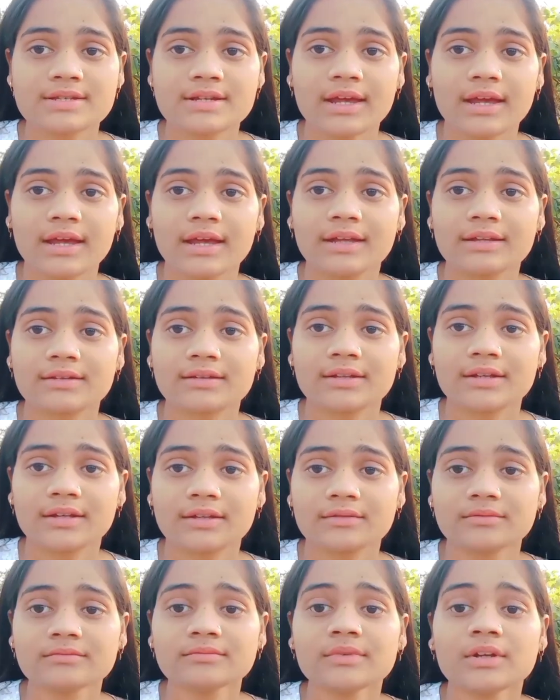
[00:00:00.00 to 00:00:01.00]
and
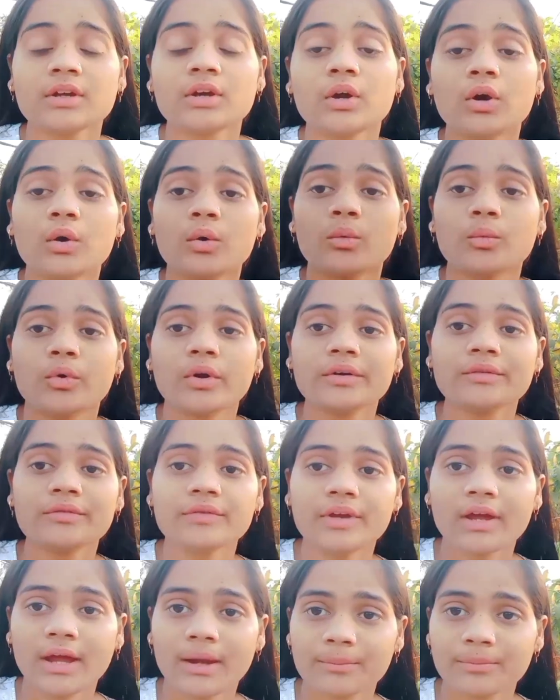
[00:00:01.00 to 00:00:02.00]
then what we
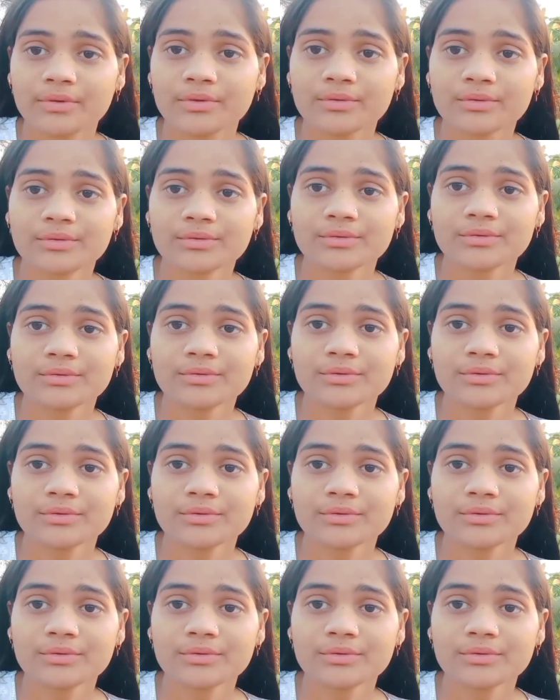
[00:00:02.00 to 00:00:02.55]
have to do,